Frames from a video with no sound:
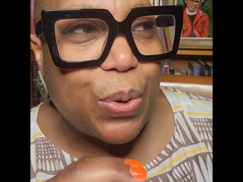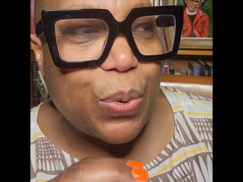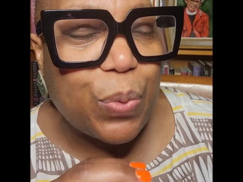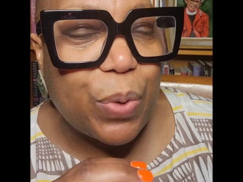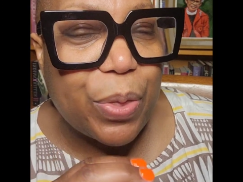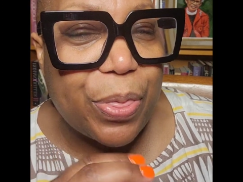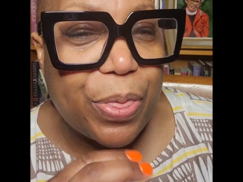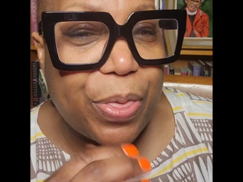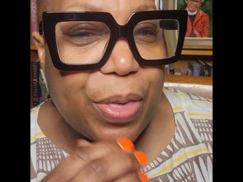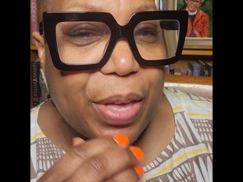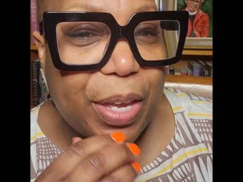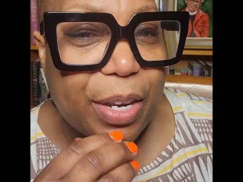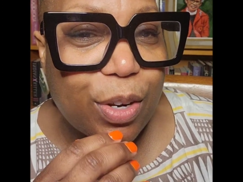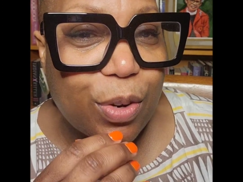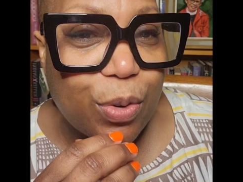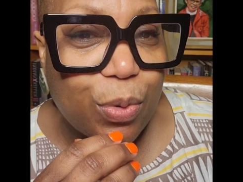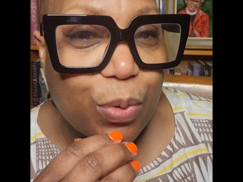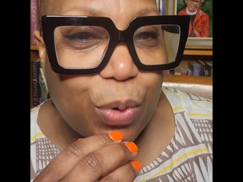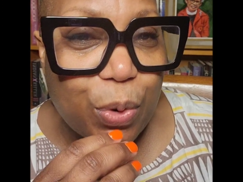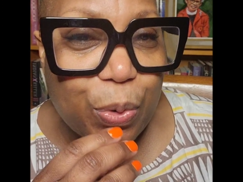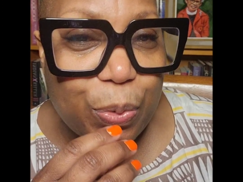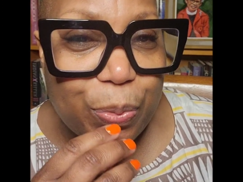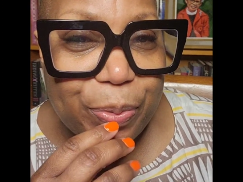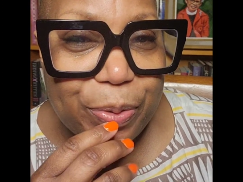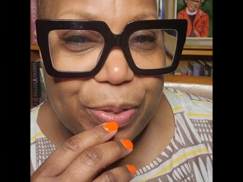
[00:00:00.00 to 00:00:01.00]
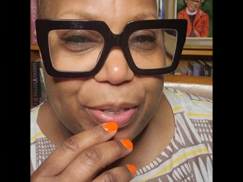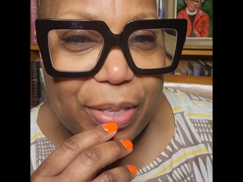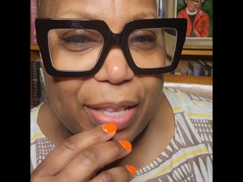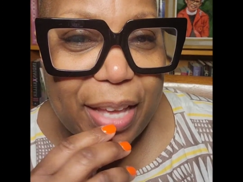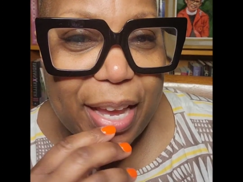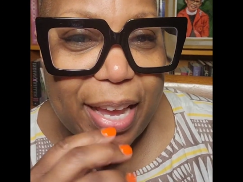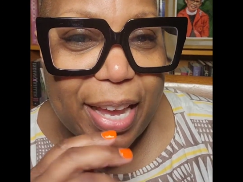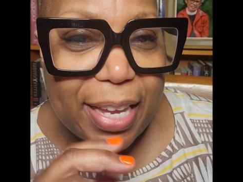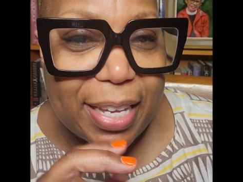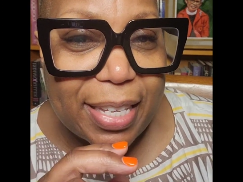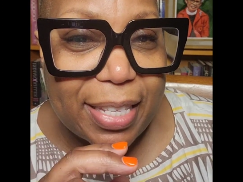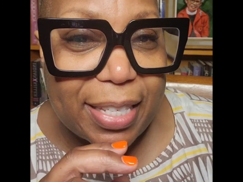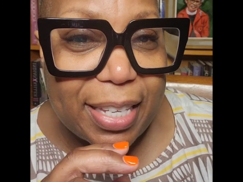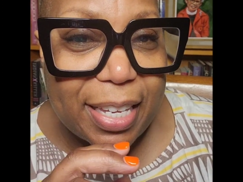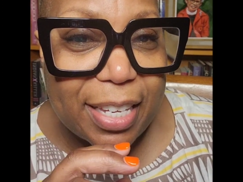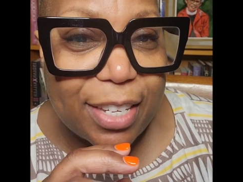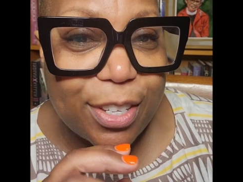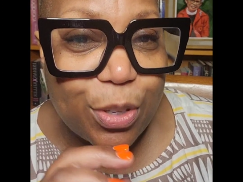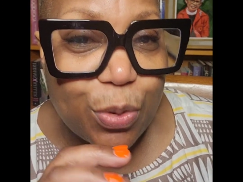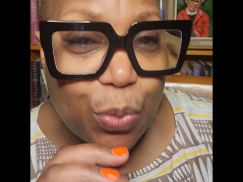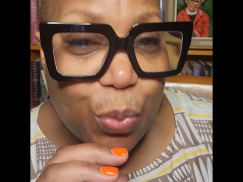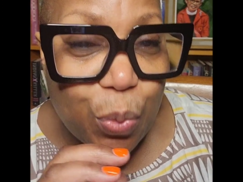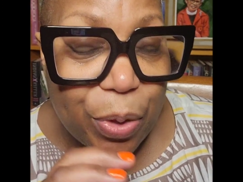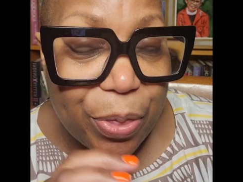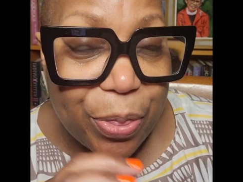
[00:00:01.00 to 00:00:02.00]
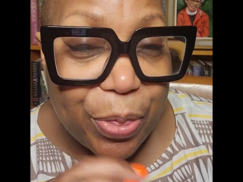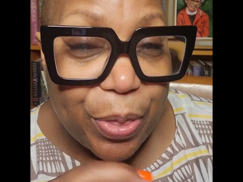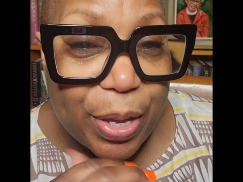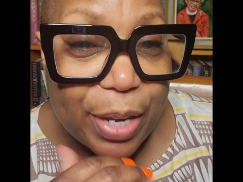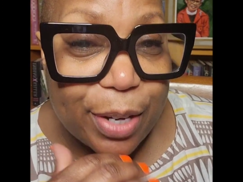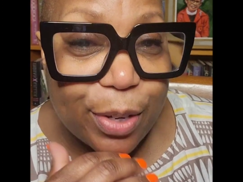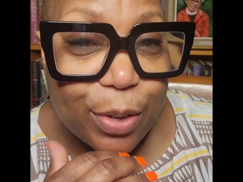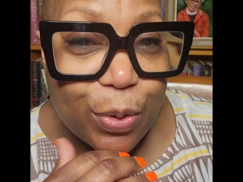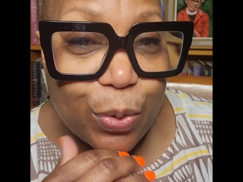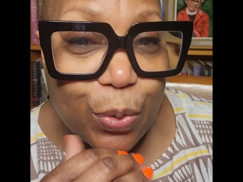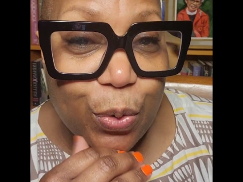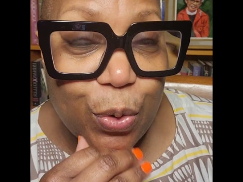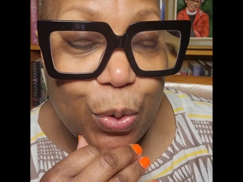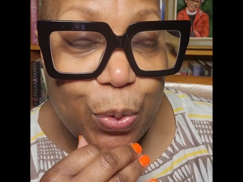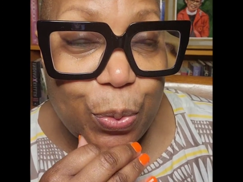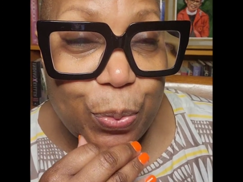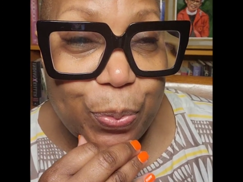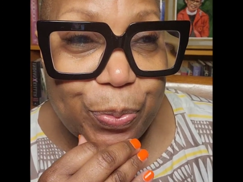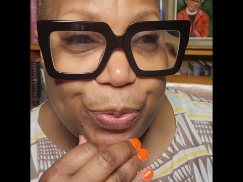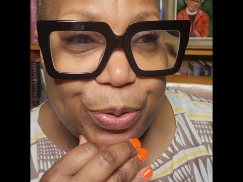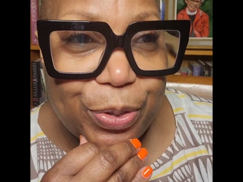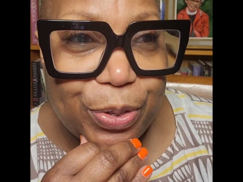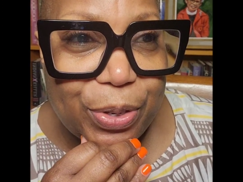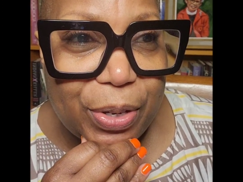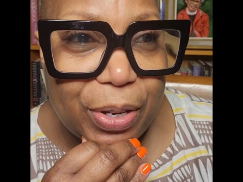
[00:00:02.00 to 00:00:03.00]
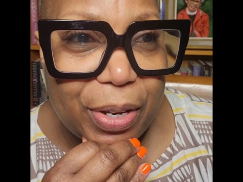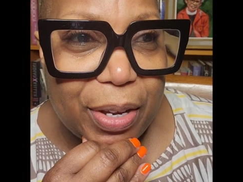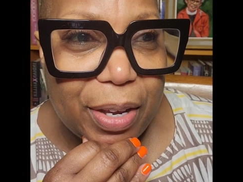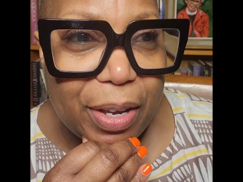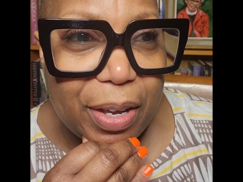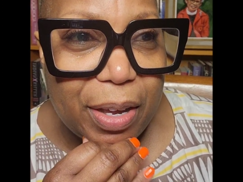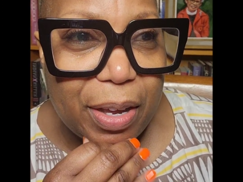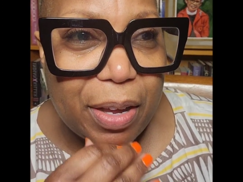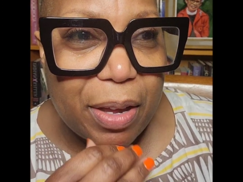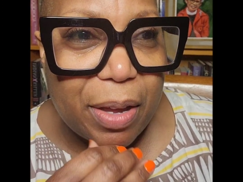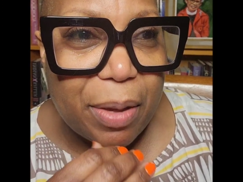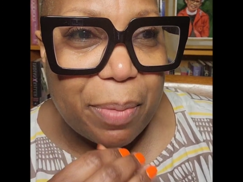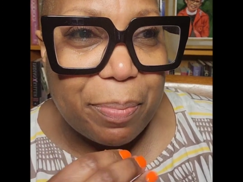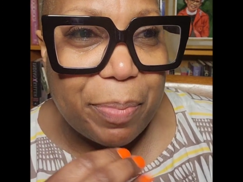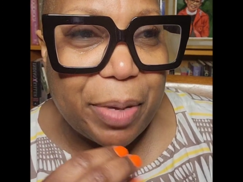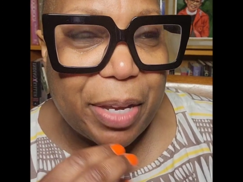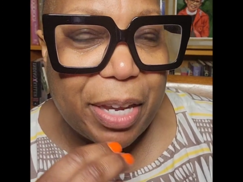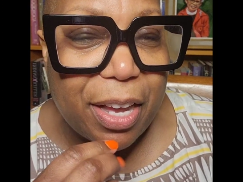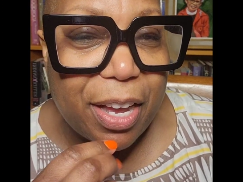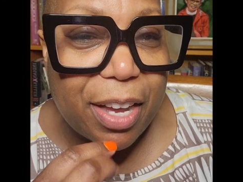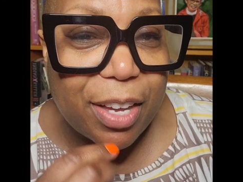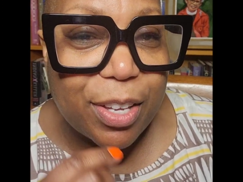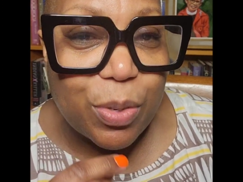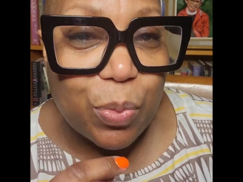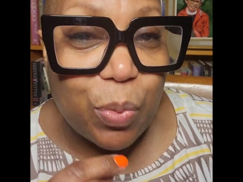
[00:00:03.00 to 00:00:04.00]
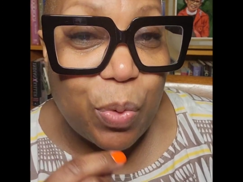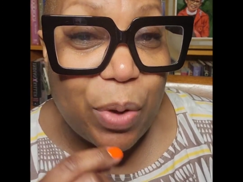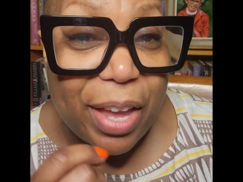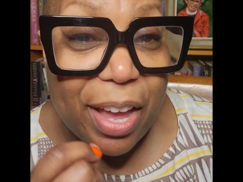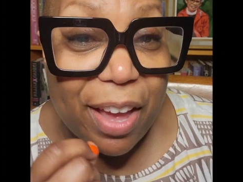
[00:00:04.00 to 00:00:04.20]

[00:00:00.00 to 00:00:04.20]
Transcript: within groups, they exist within groups because